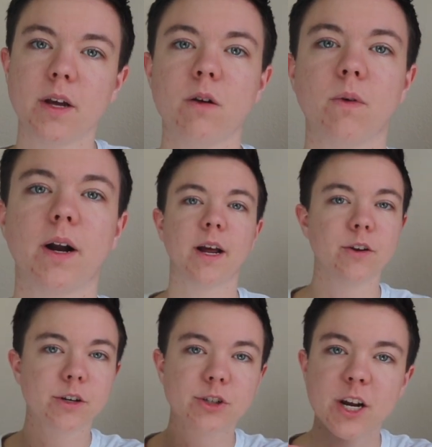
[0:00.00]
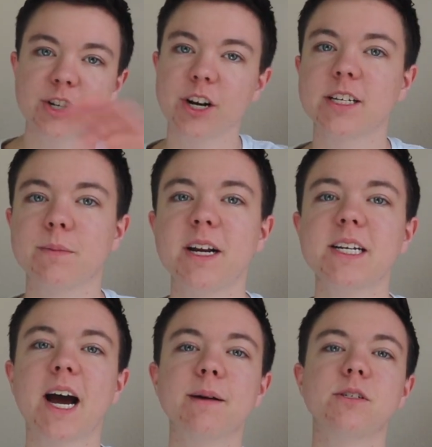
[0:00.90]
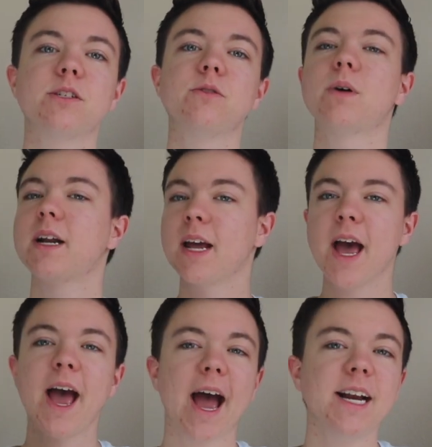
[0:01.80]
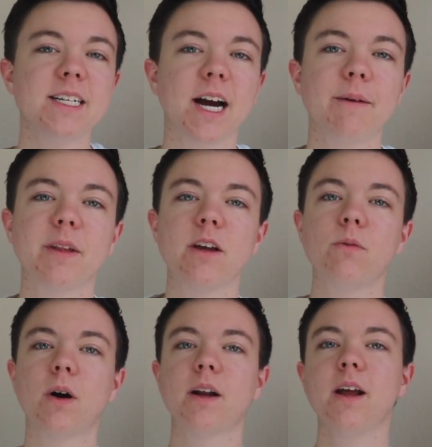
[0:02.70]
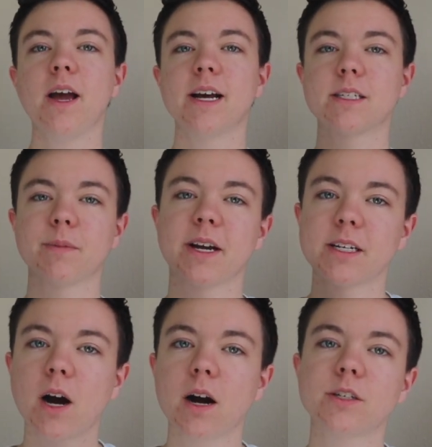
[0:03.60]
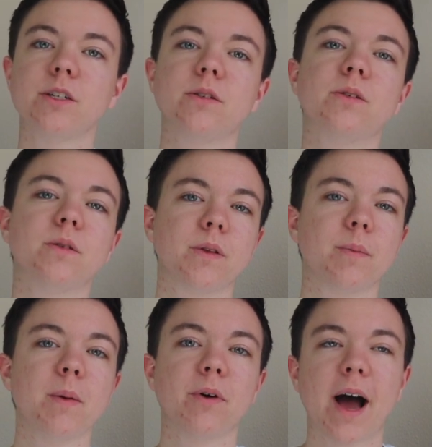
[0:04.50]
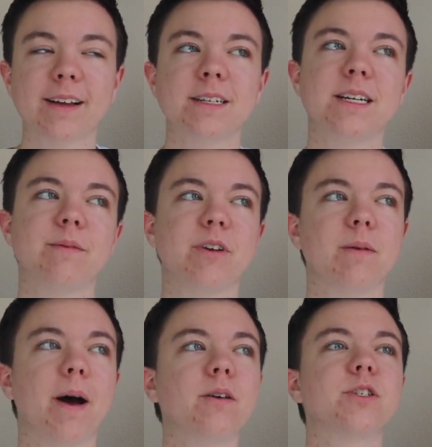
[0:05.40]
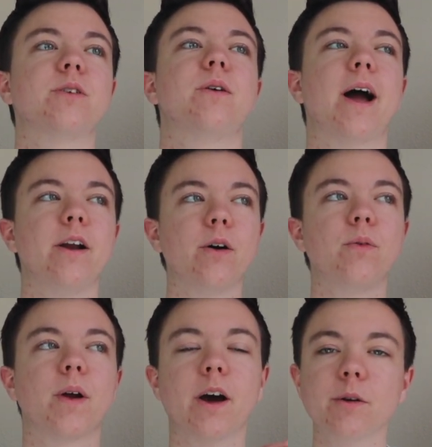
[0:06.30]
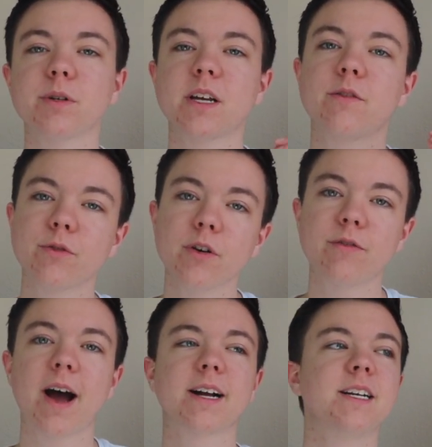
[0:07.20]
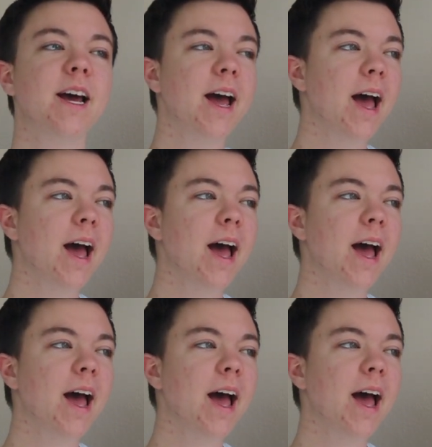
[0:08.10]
that you want, and you can change it as many times as you want, any time that you want. It's something I talked to the people at the D M V about, so I know one hundred percent for a fact,